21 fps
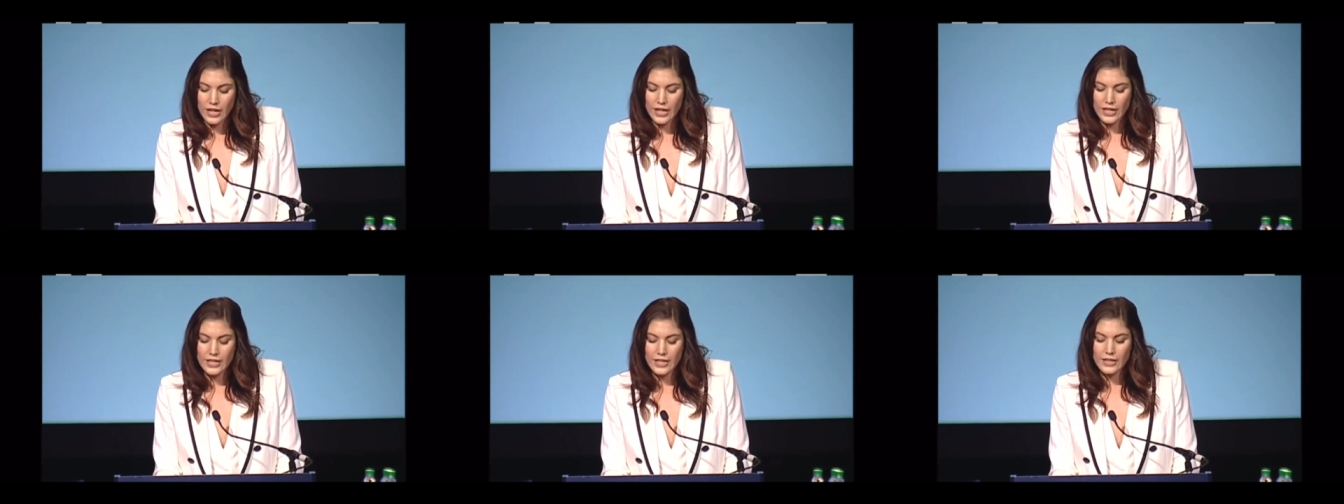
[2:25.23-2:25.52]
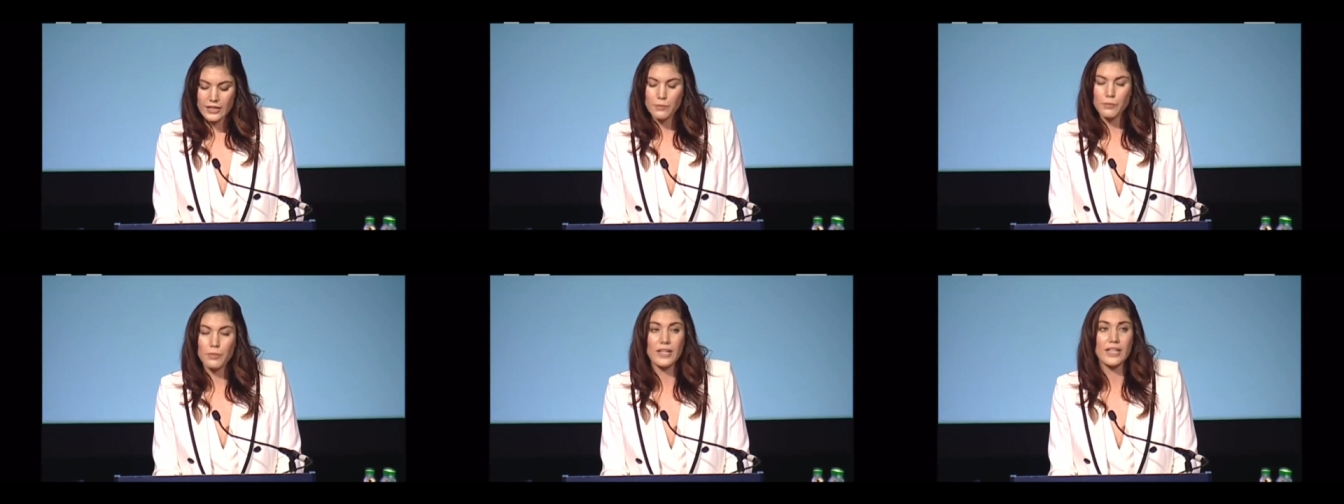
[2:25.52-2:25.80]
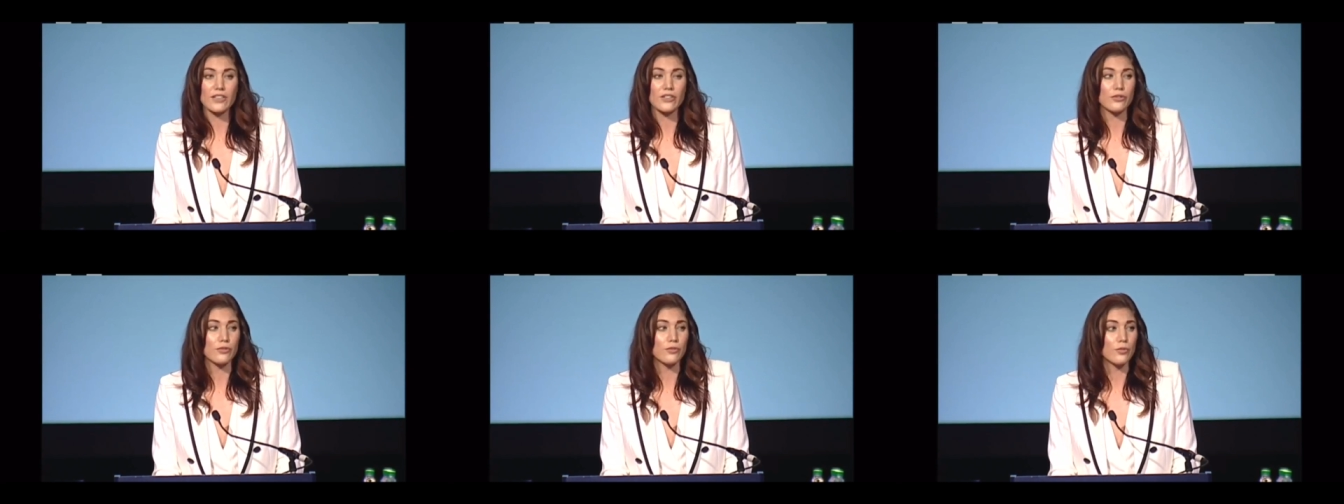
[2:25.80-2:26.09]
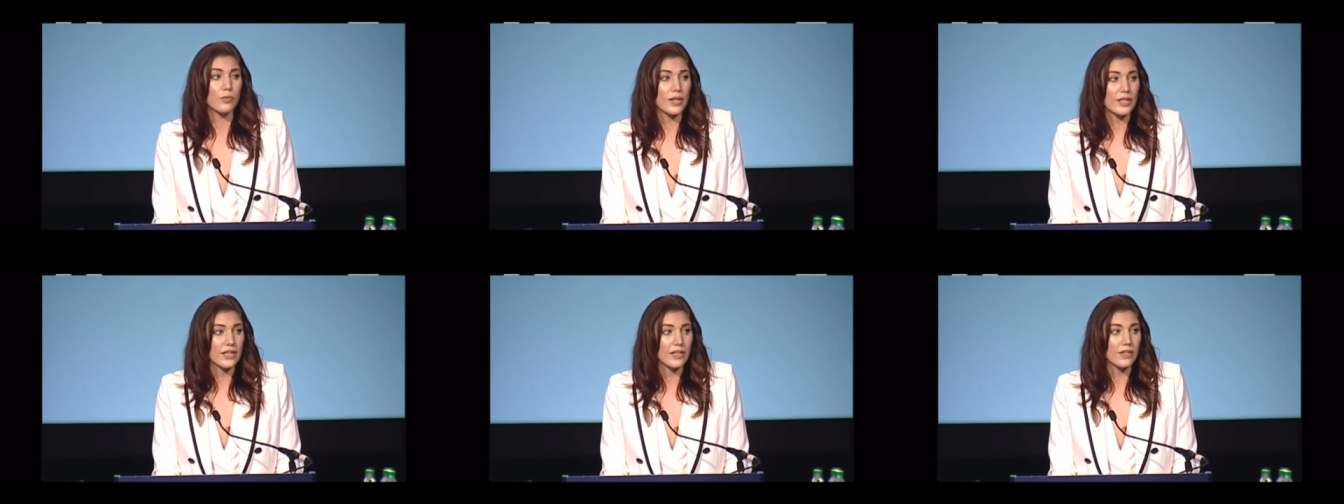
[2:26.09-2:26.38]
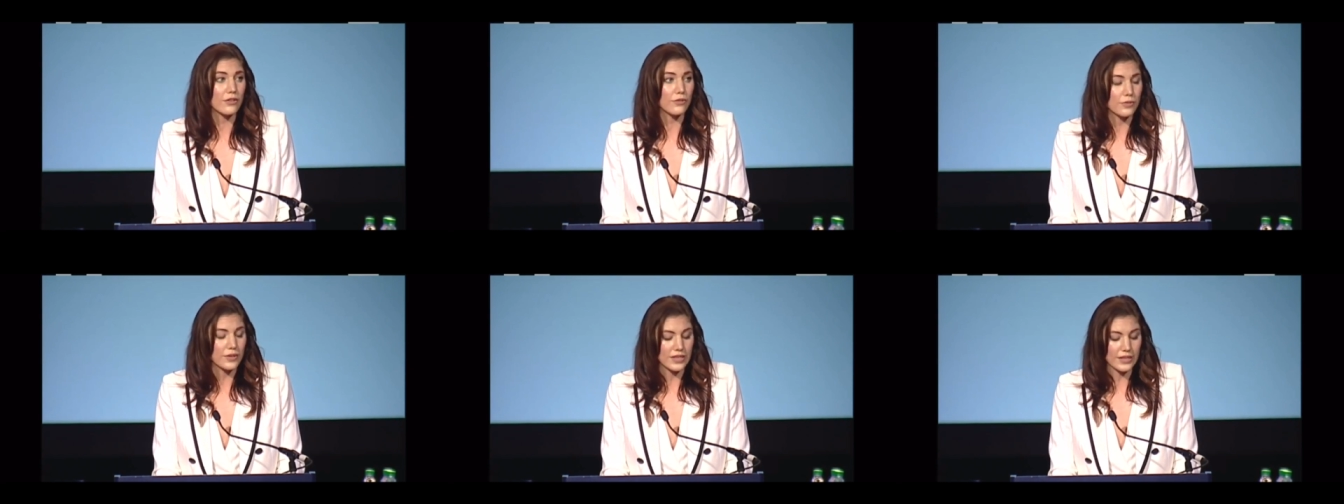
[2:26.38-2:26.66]
I had to play
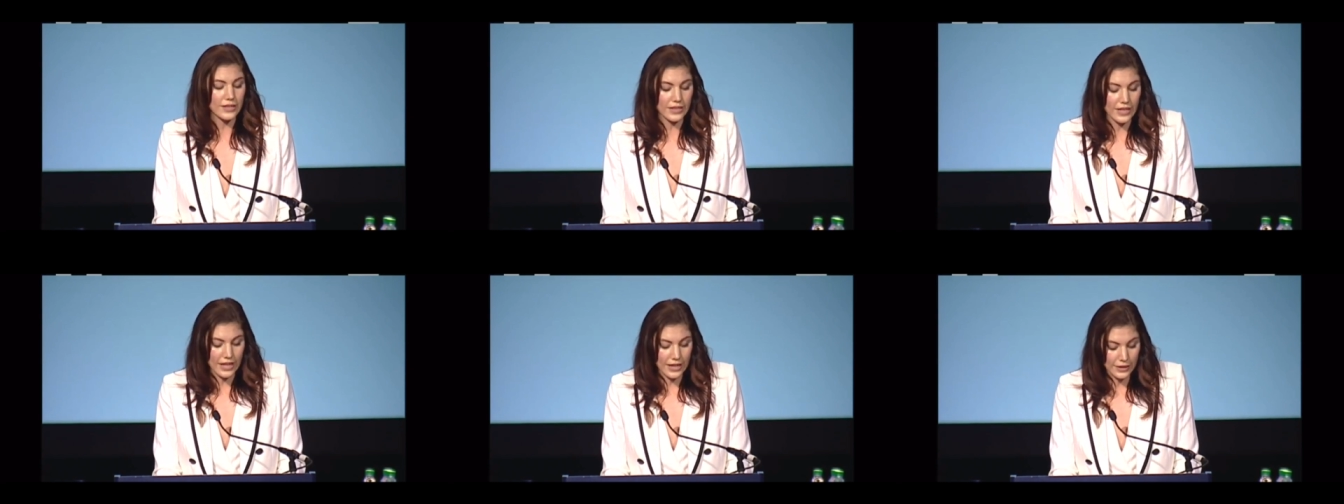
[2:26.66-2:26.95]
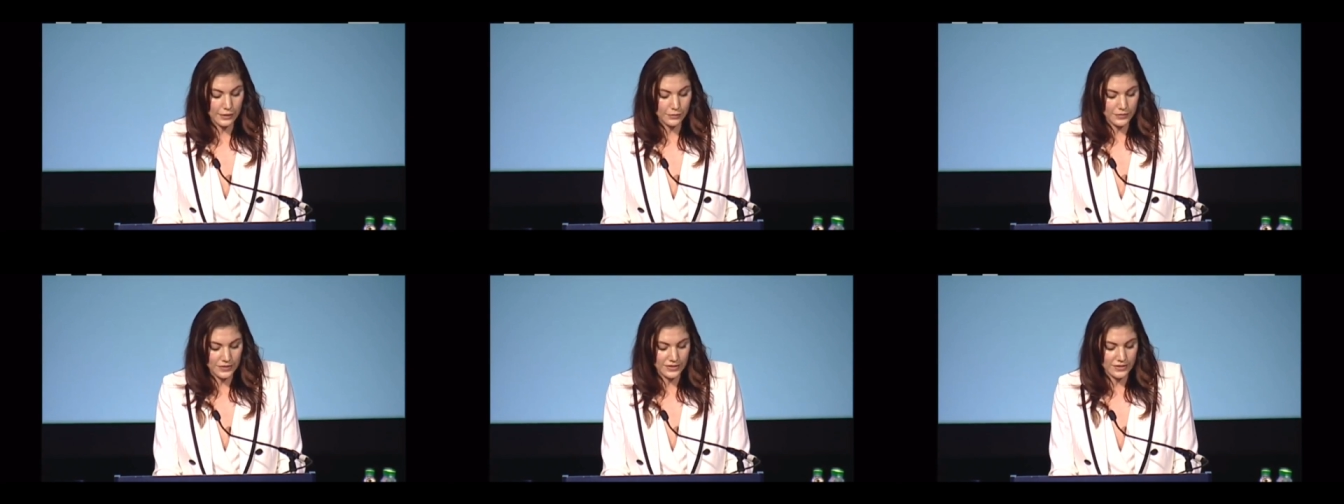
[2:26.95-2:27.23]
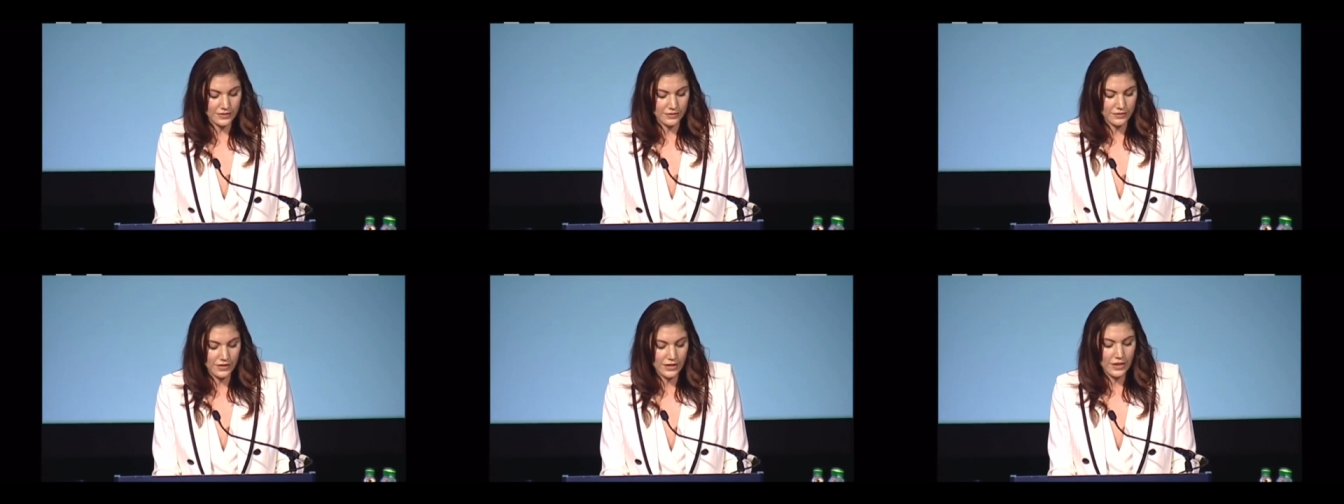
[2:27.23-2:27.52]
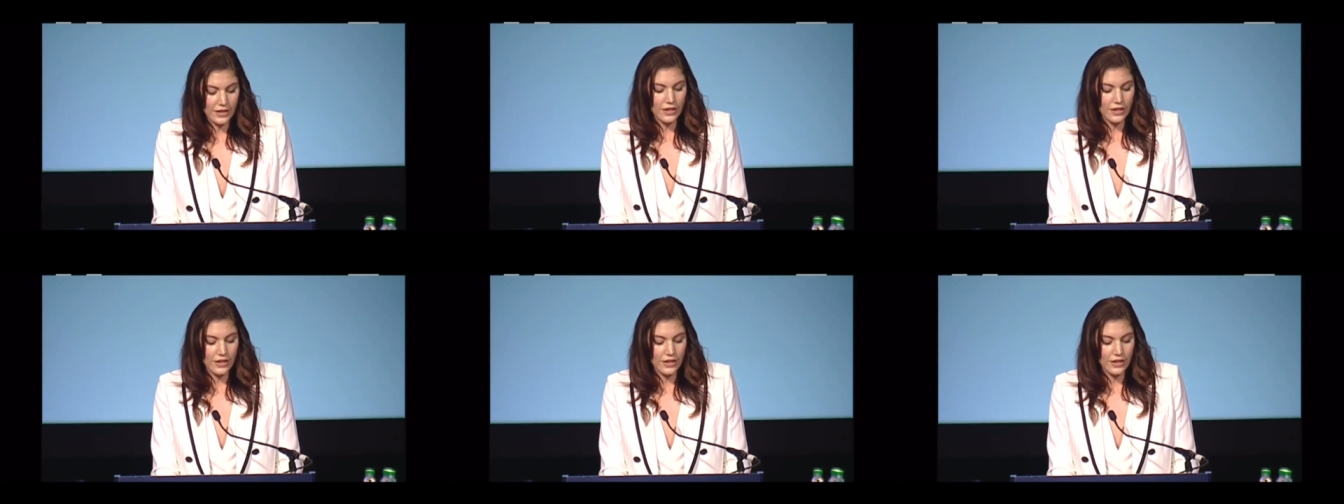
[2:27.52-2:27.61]
23 games,